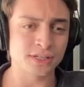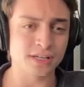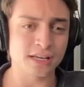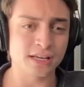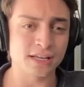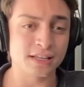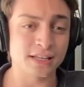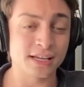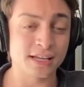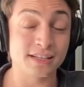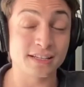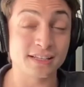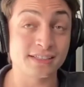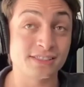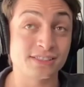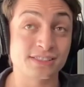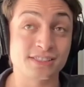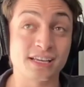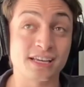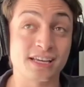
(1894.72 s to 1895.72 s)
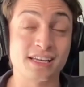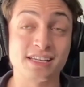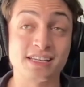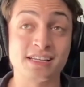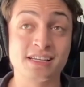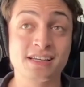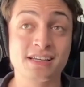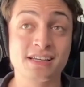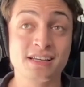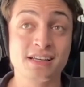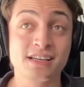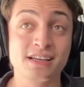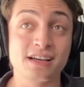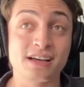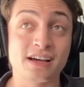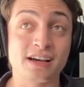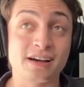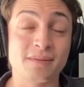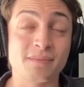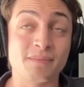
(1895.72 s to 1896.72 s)
And that is a
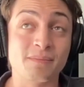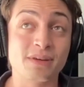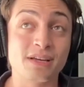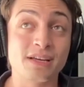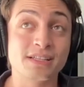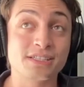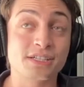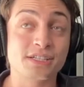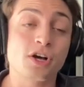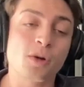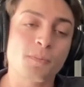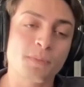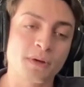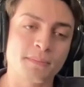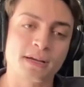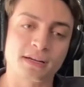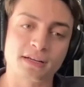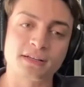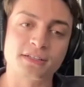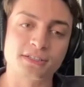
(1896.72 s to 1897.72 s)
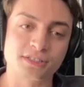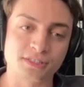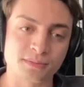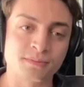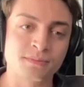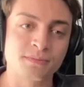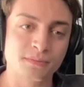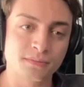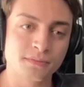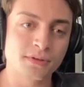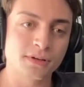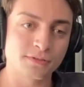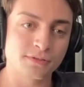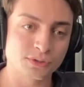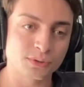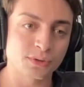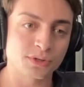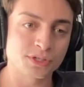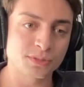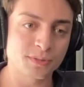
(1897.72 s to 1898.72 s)
um, it's a coping mechanism of
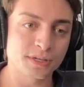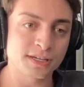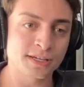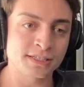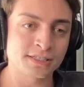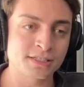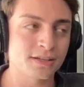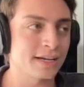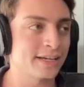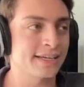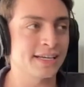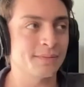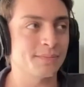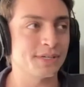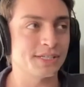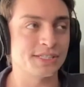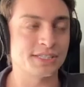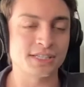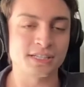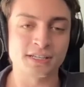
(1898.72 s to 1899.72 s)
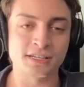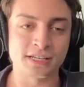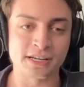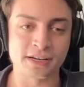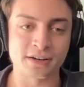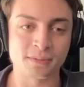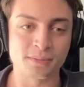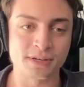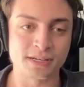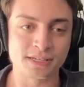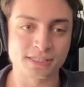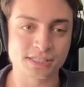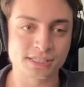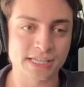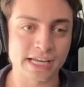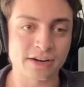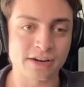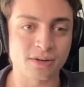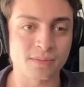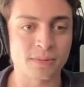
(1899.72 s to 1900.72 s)
sorts because I can't be sitting here being
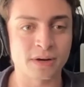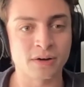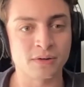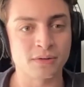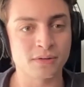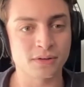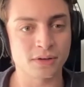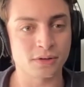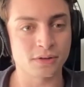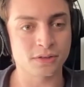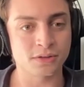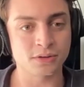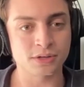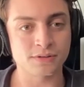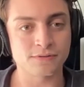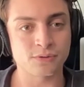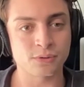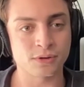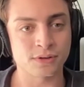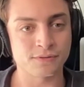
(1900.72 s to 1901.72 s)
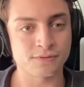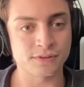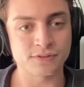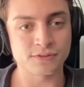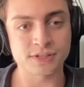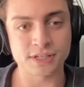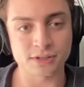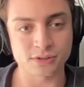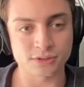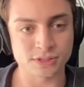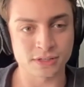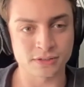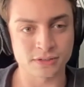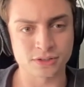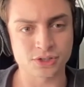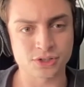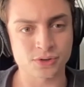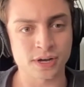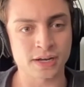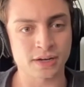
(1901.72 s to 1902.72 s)
scared about you know 30, 40, 50 years down the
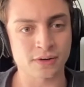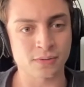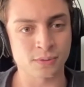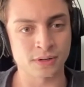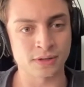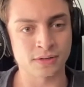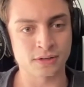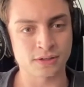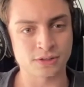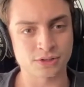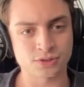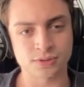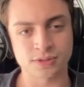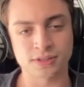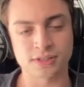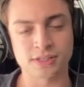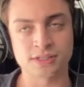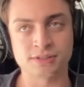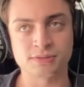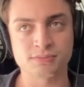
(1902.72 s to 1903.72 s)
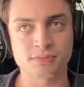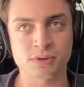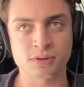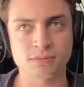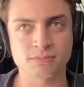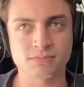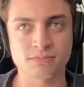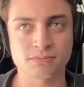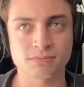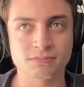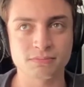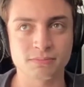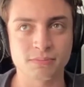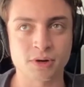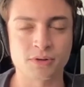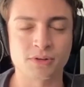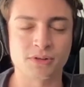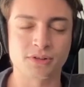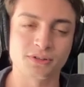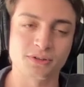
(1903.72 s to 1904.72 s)
track when Australia's
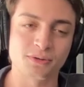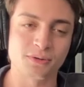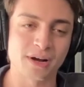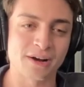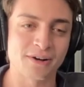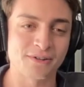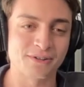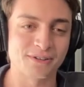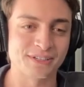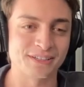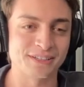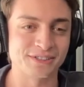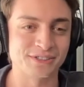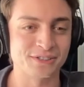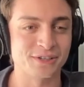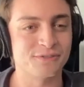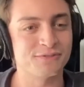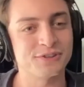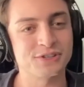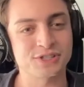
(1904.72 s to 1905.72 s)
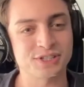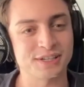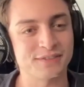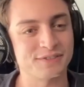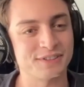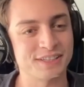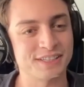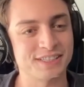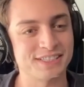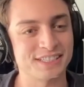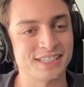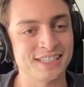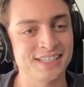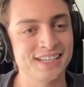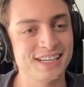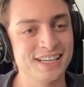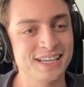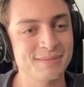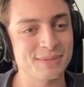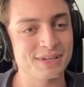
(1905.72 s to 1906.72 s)
burned to the ground and there's no fish left in the sea
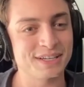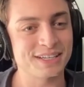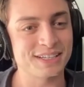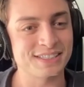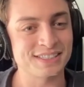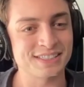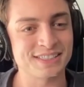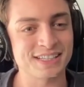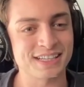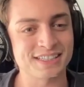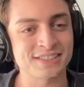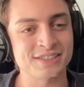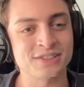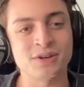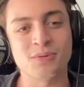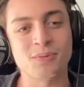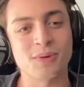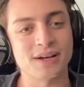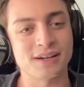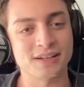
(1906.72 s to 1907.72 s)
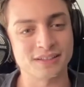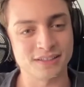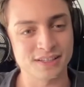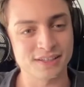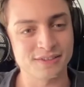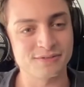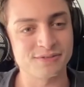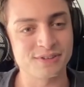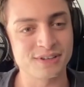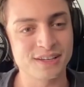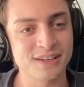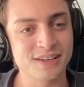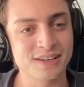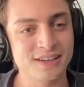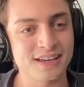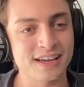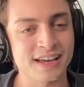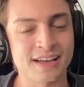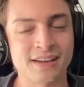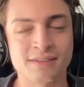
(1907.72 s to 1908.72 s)
because that's no way to live.
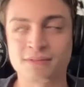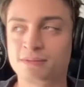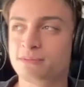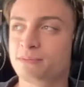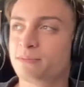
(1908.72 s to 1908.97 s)
And